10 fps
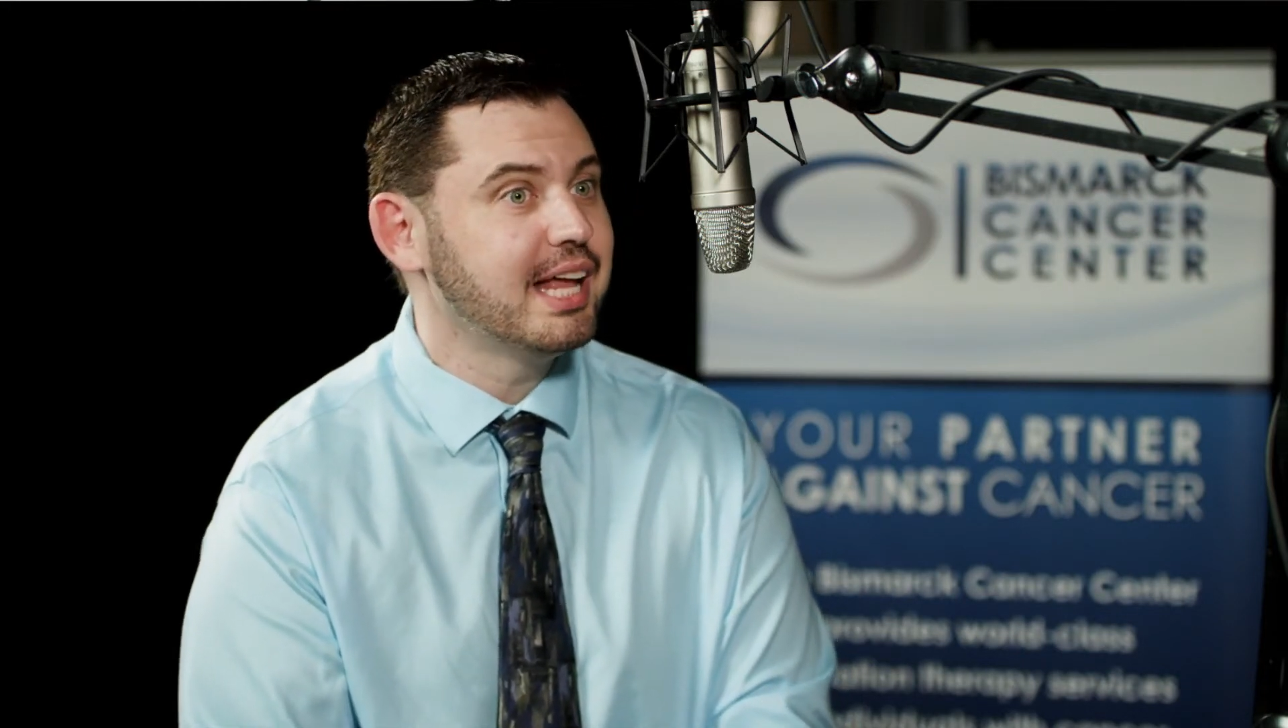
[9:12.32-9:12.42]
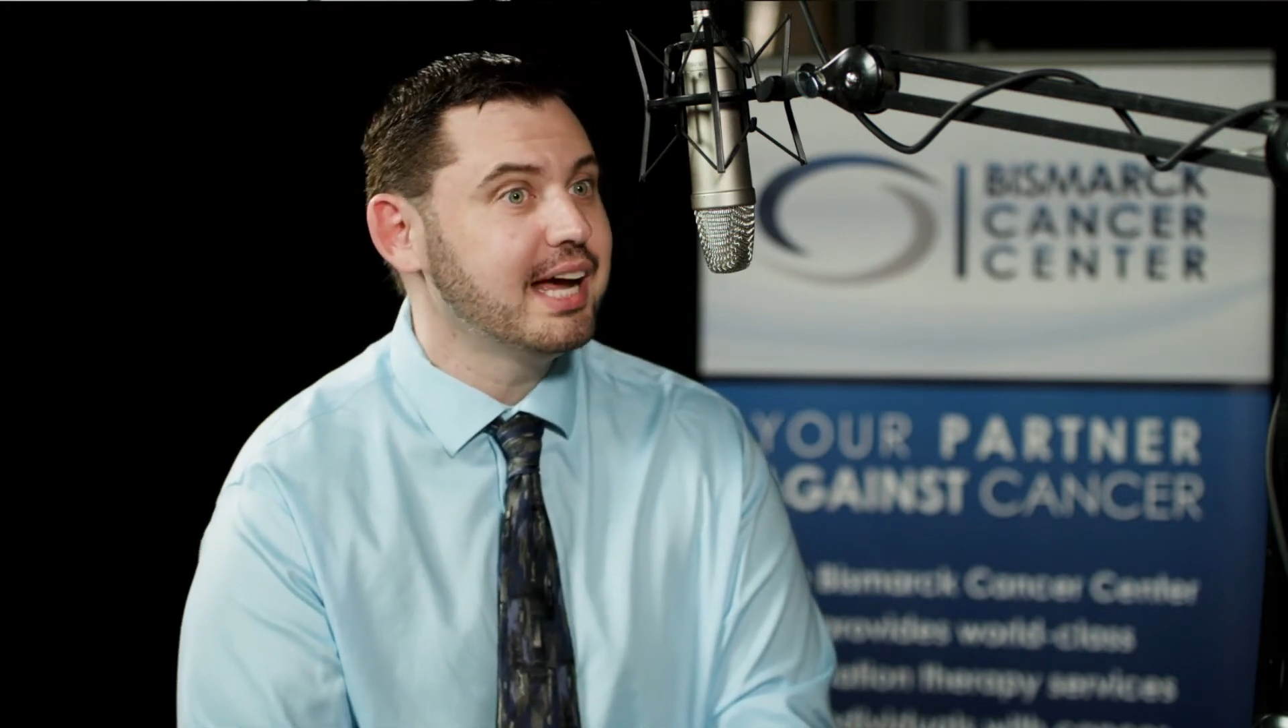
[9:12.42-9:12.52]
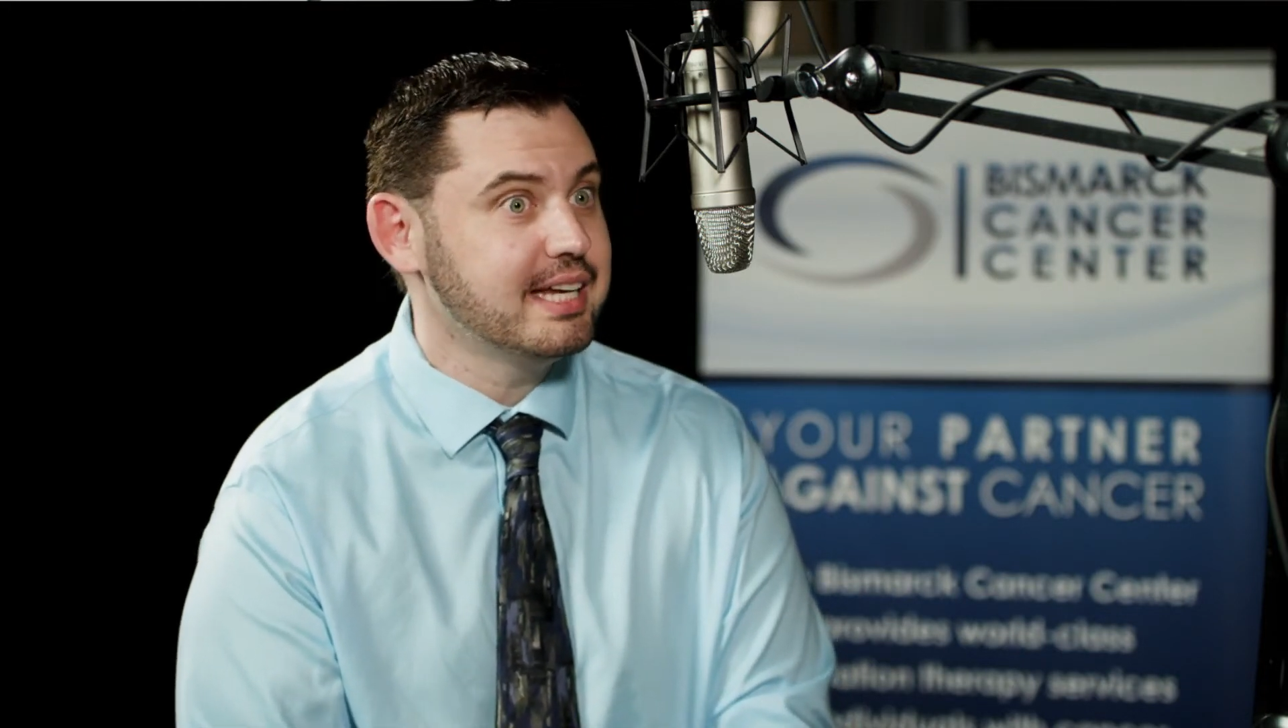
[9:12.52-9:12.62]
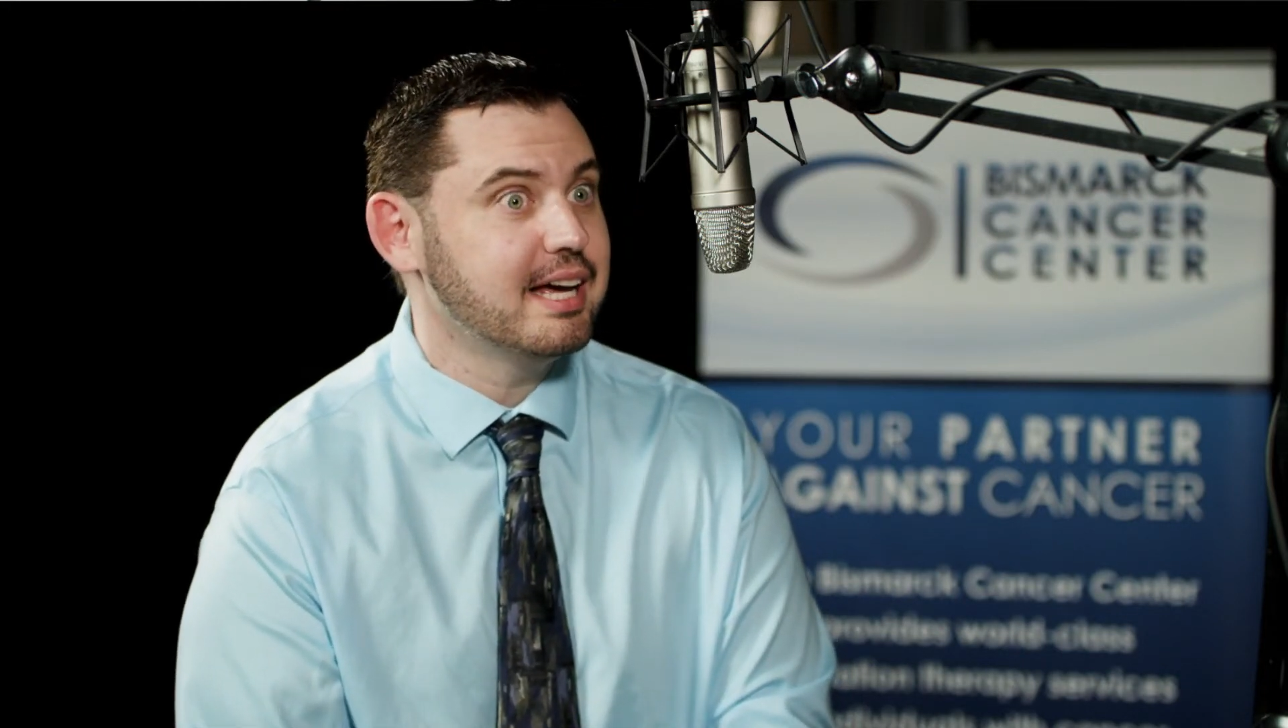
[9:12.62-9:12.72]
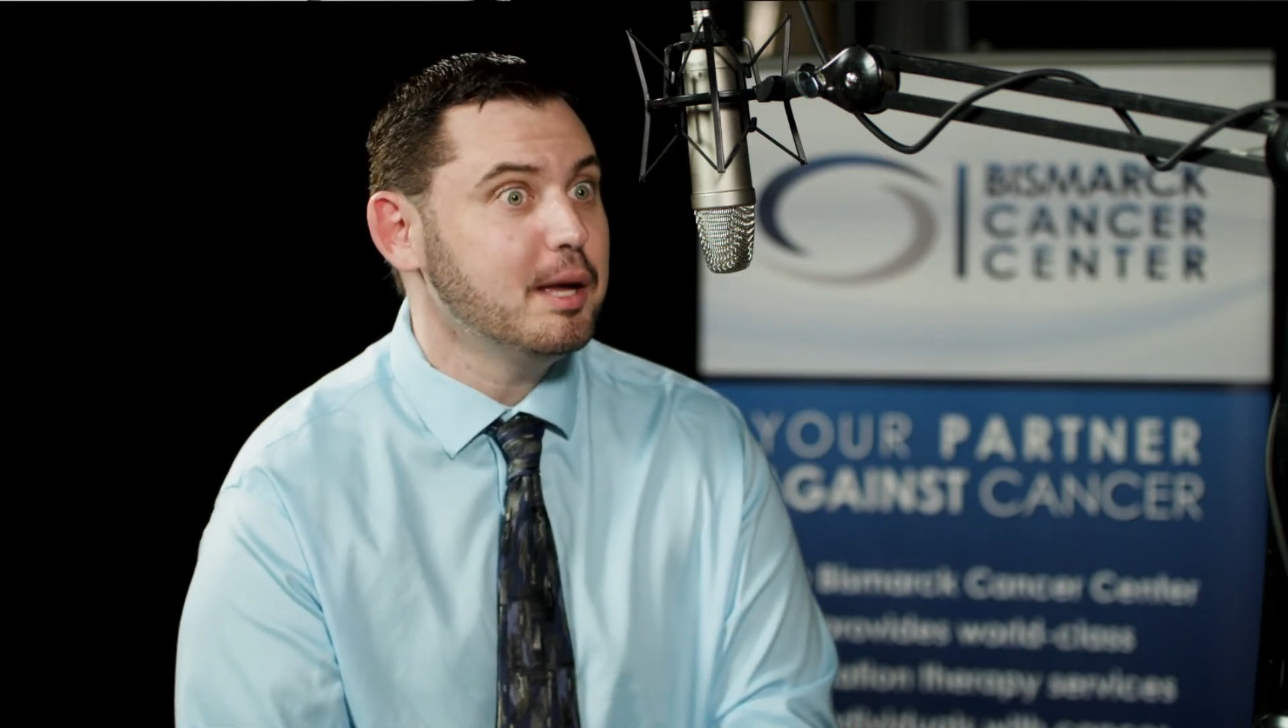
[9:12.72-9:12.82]
People were
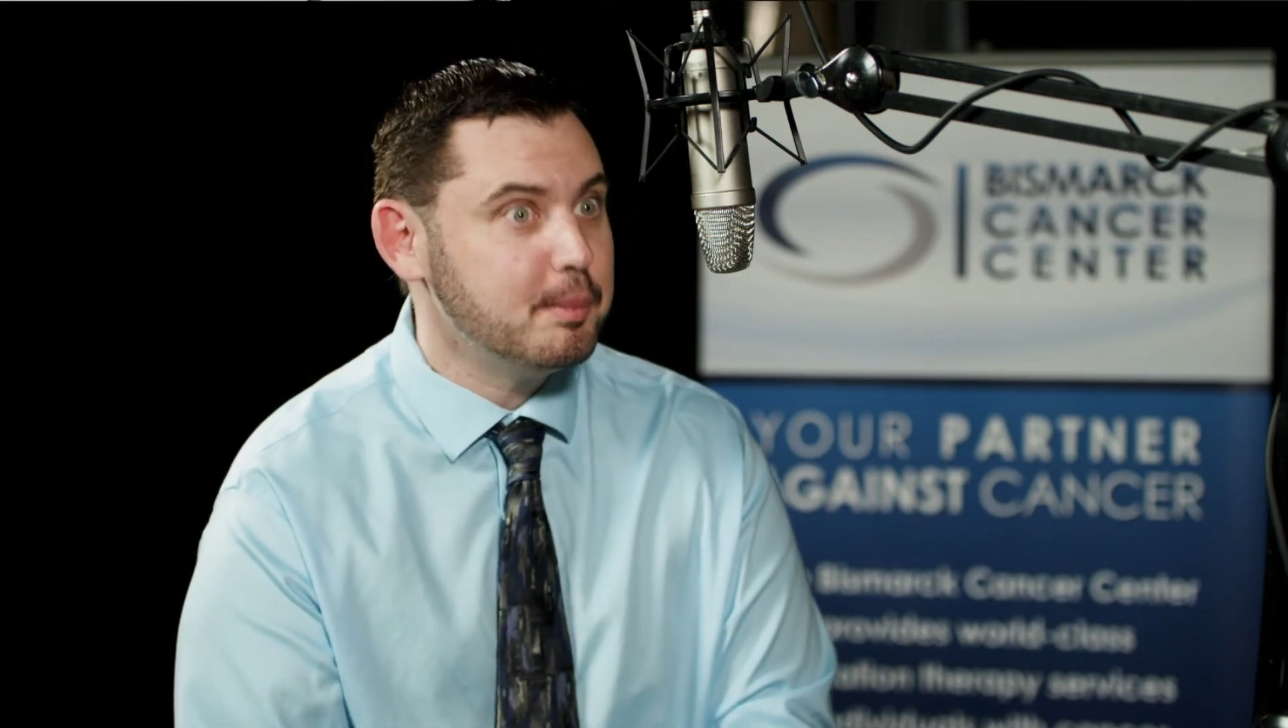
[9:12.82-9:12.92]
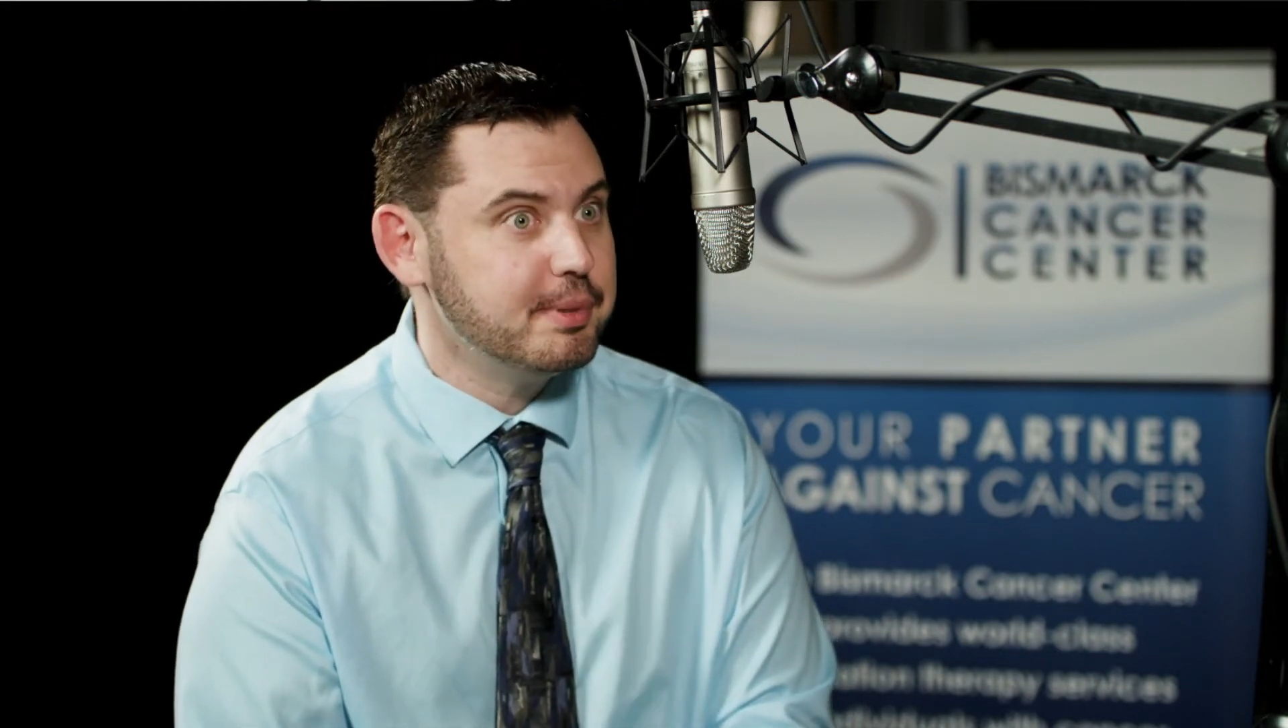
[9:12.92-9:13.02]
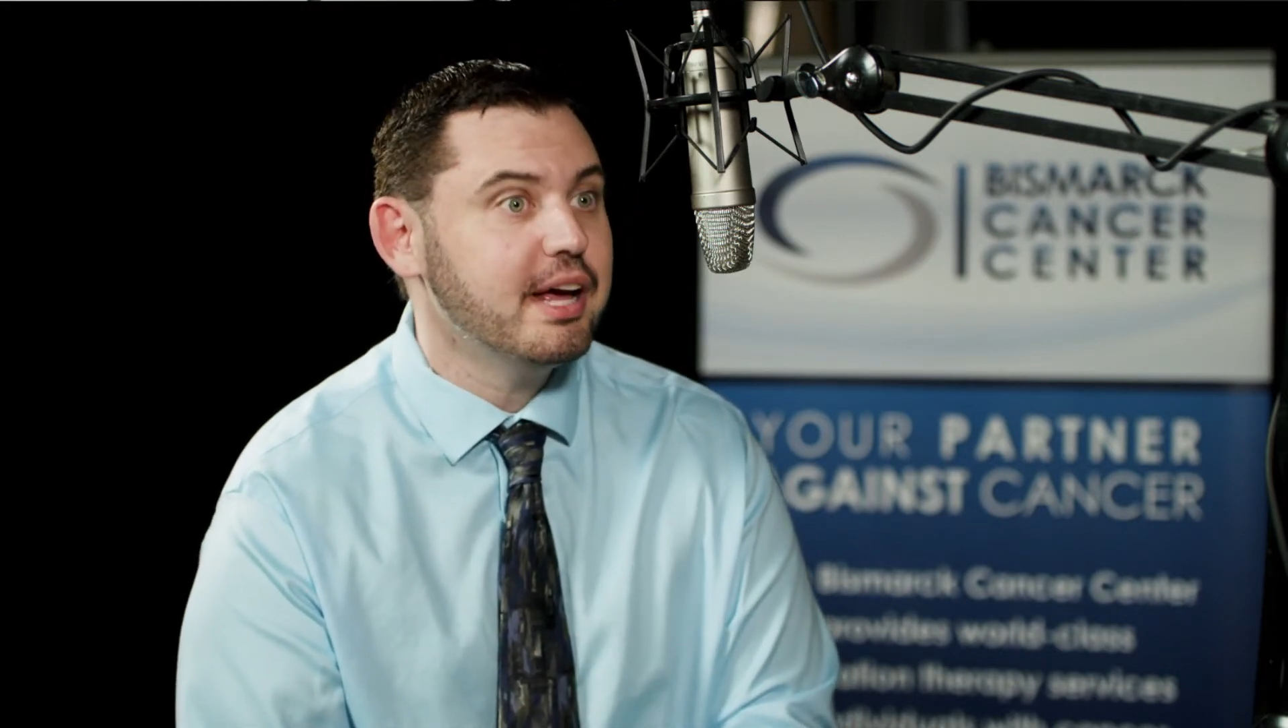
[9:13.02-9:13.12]
lined up.